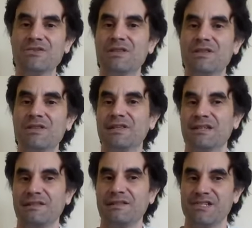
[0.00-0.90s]
to the
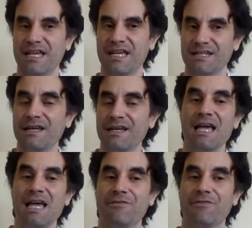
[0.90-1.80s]
political agenda.
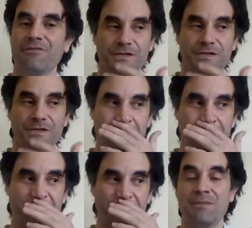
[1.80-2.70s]
And of course the
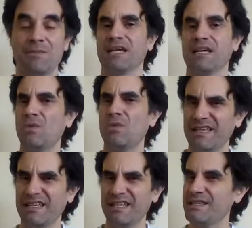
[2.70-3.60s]
question becomes like, well,
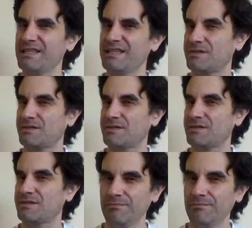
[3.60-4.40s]
is this